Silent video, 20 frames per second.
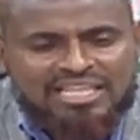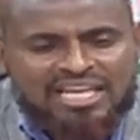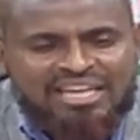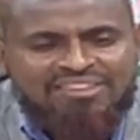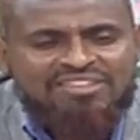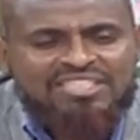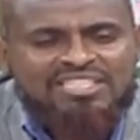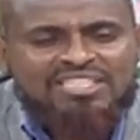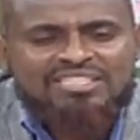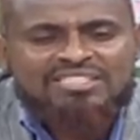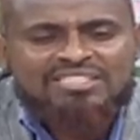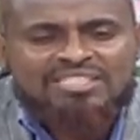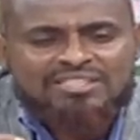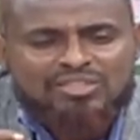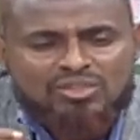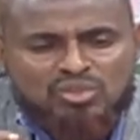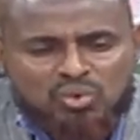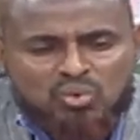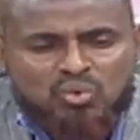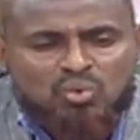If it is
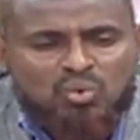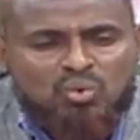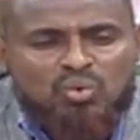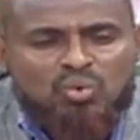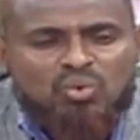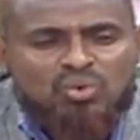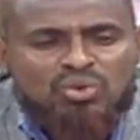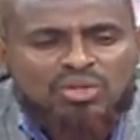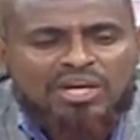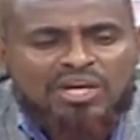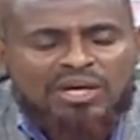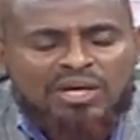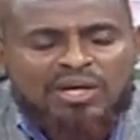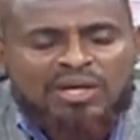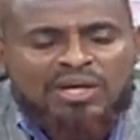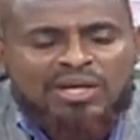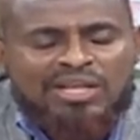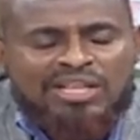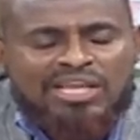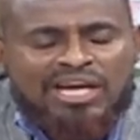true,
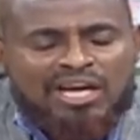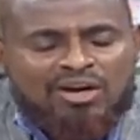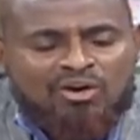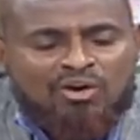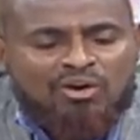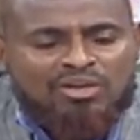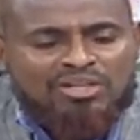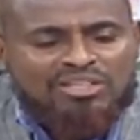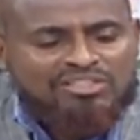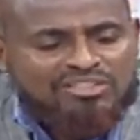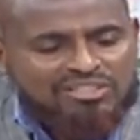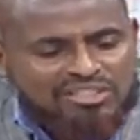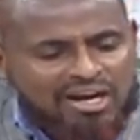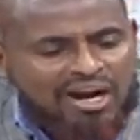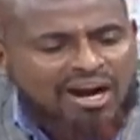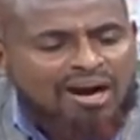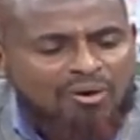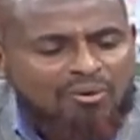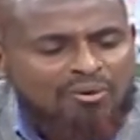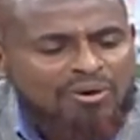the God is
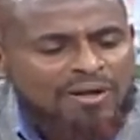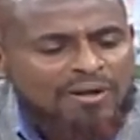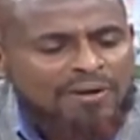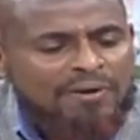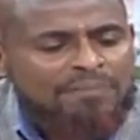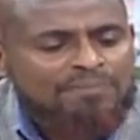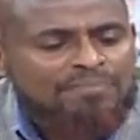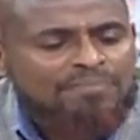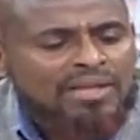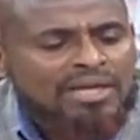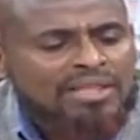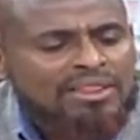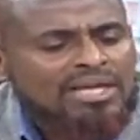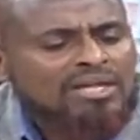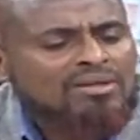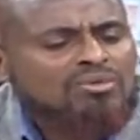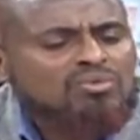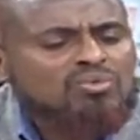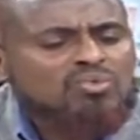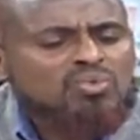cow,
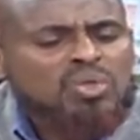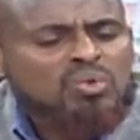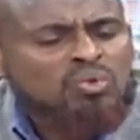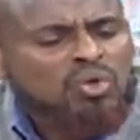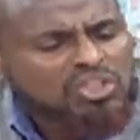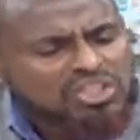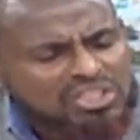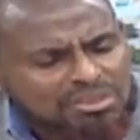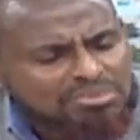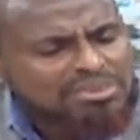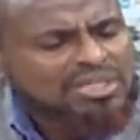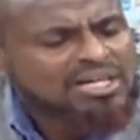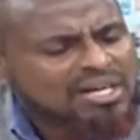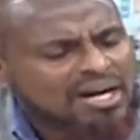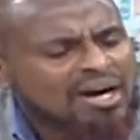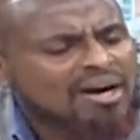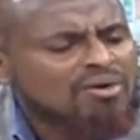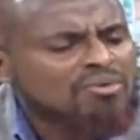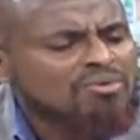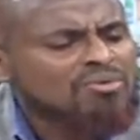then we worship the
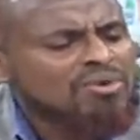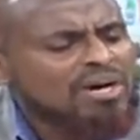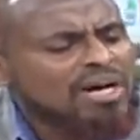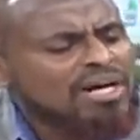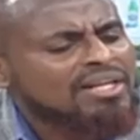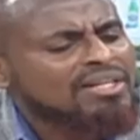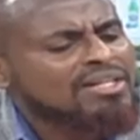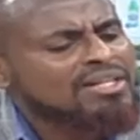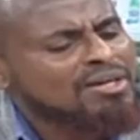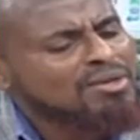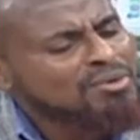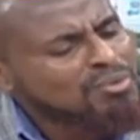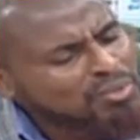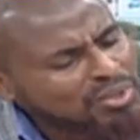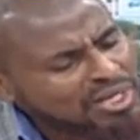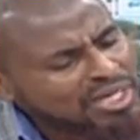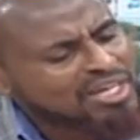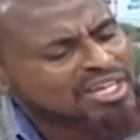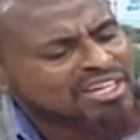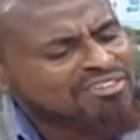cow and we
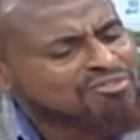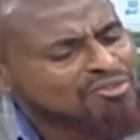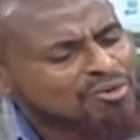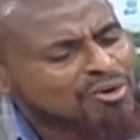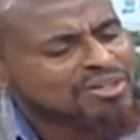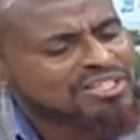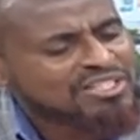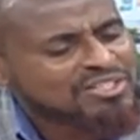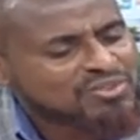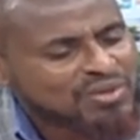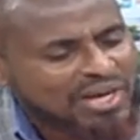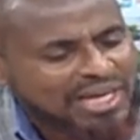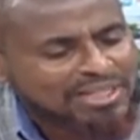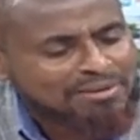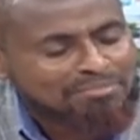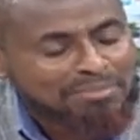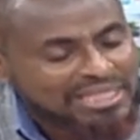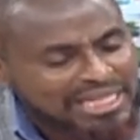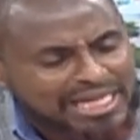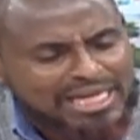give God his right.
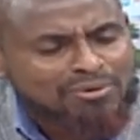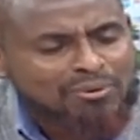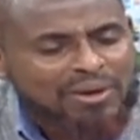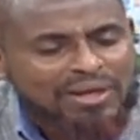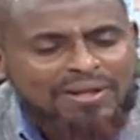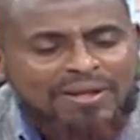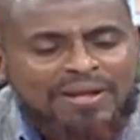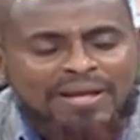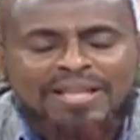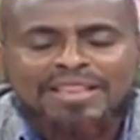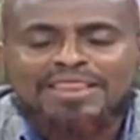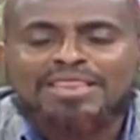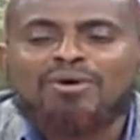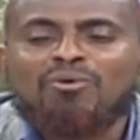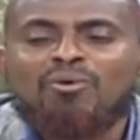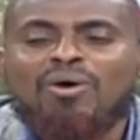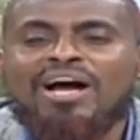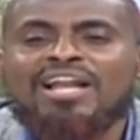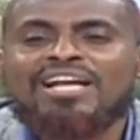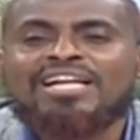But anyway, the
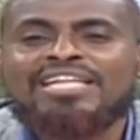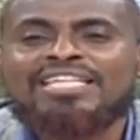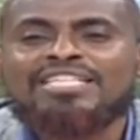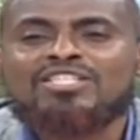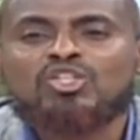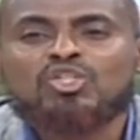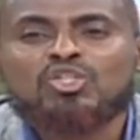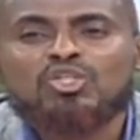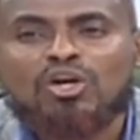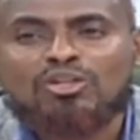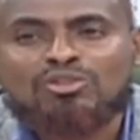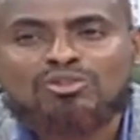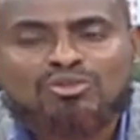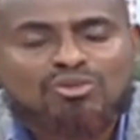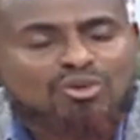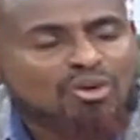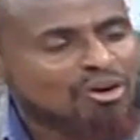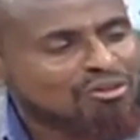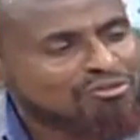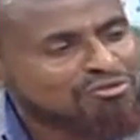world is short
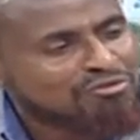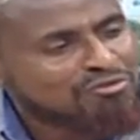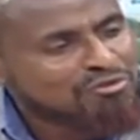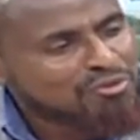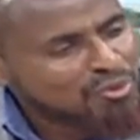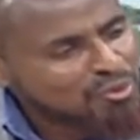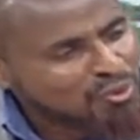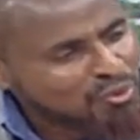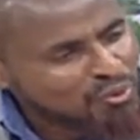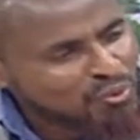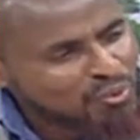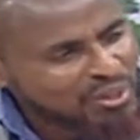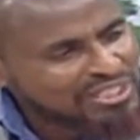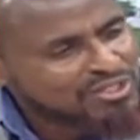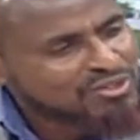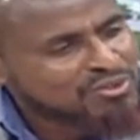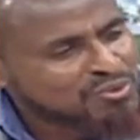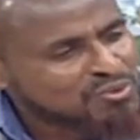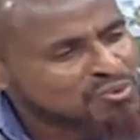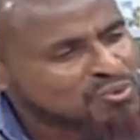of
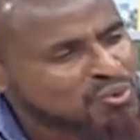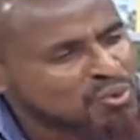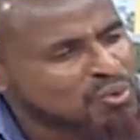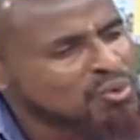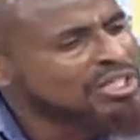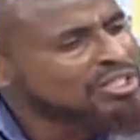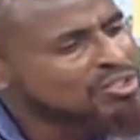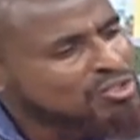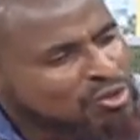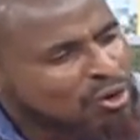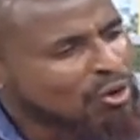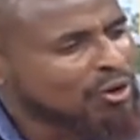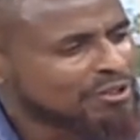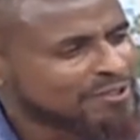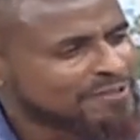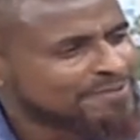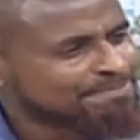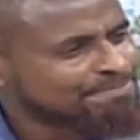who is God.